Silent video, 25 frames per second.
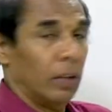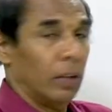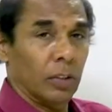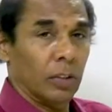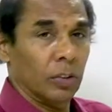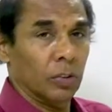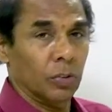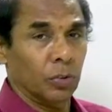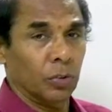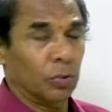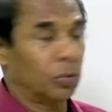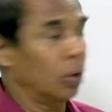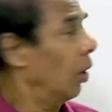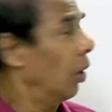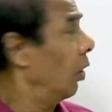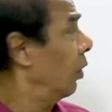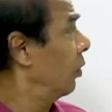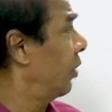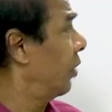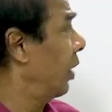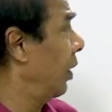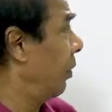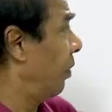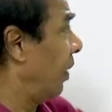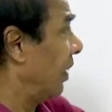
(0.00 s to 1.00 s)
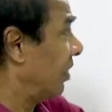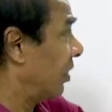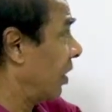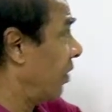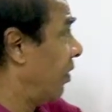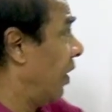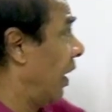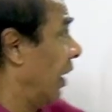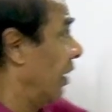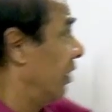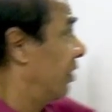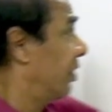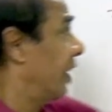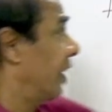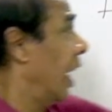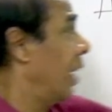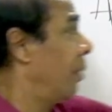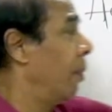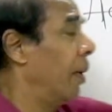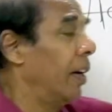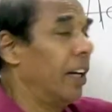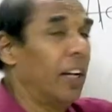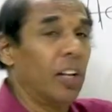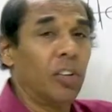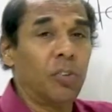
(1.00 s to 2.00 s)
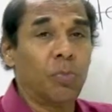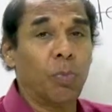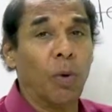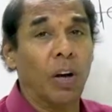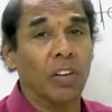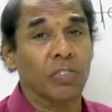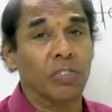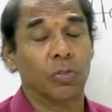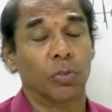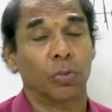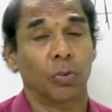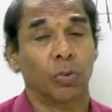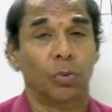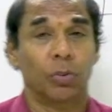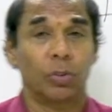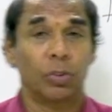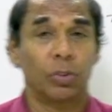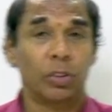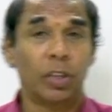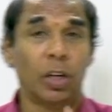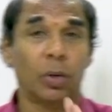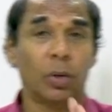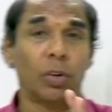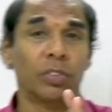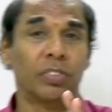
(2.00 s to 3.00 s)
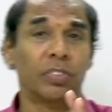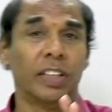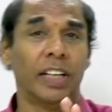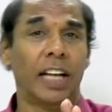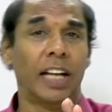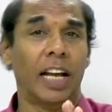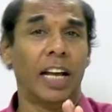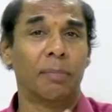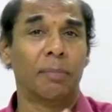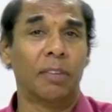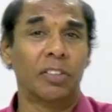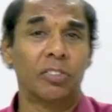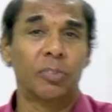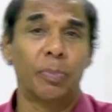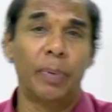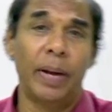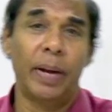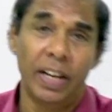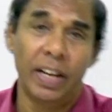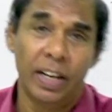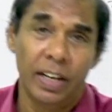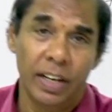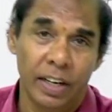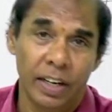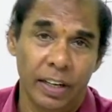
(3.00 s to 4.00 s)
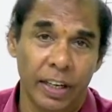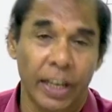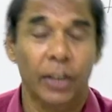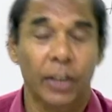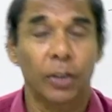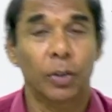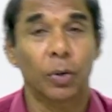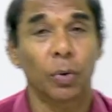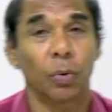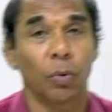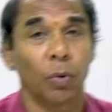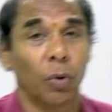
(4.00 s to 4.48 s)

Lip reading: So, see, first of all, statement is possible. The question tag must be negative.